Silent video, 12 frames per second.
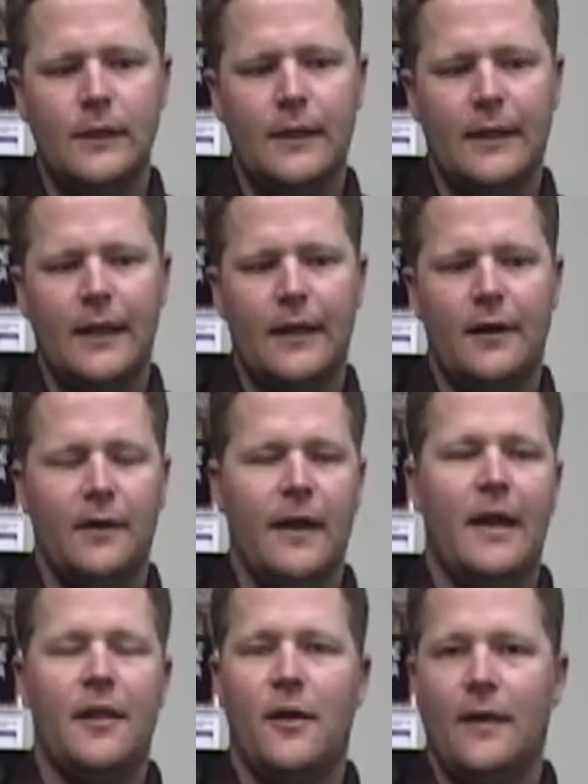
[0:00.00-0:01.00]
get a
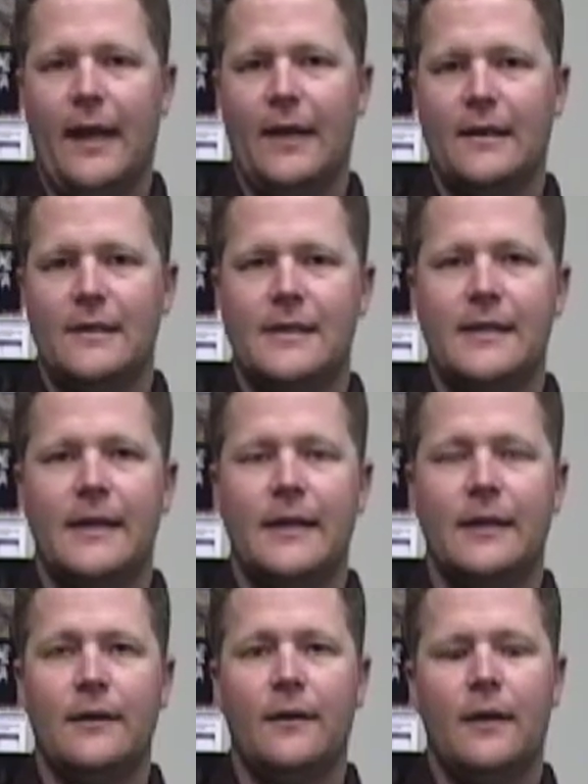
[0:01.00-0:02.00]
lay of the land and
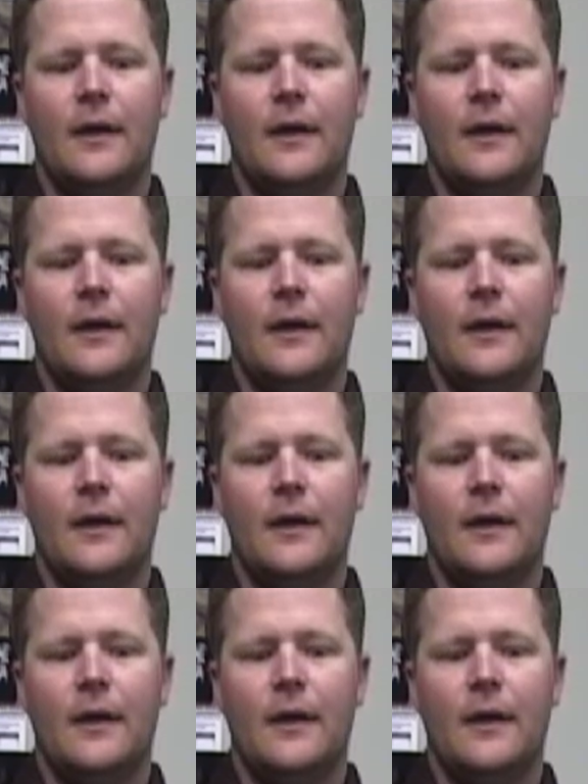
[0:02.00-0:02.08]
see